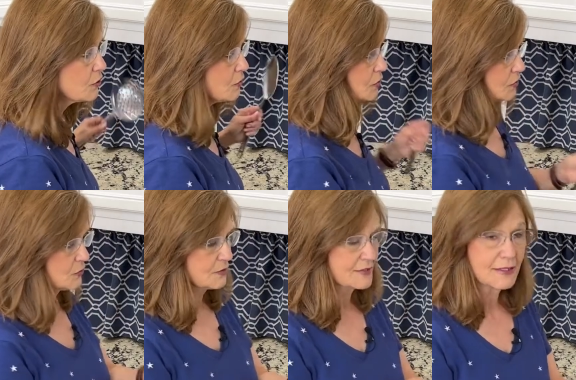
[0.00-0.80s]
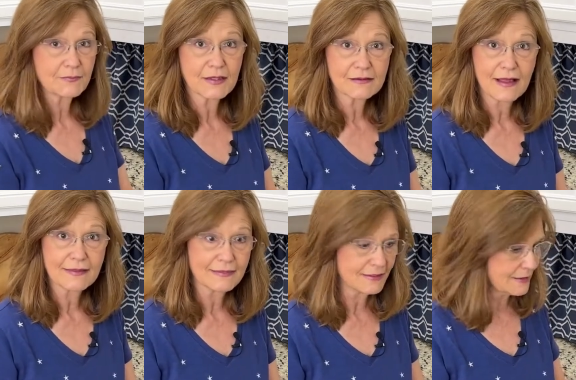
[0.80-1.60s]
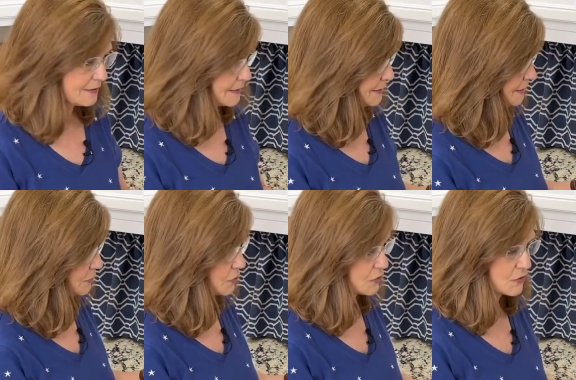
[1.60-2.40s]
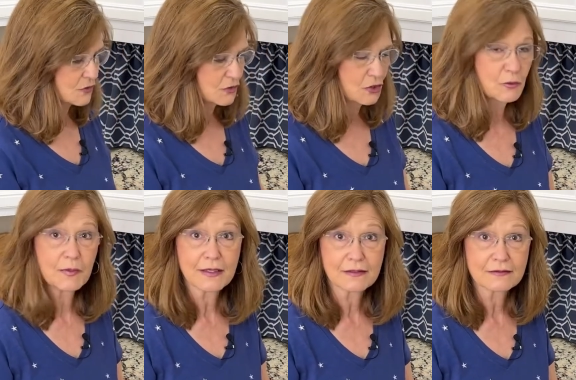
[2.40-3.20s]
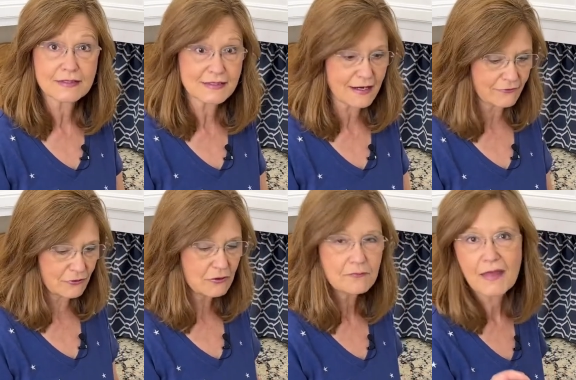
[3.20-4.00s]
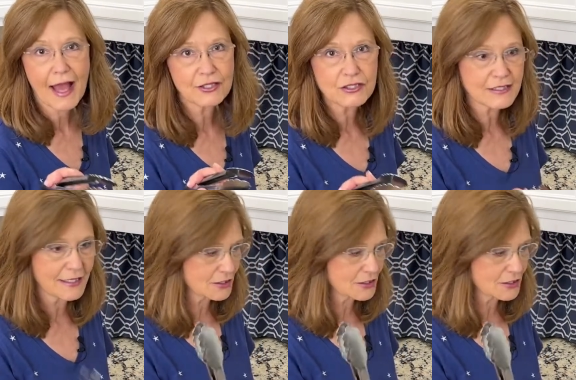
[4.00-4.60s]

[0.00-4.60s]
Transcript: can use something like this and you can scoop in several. I just like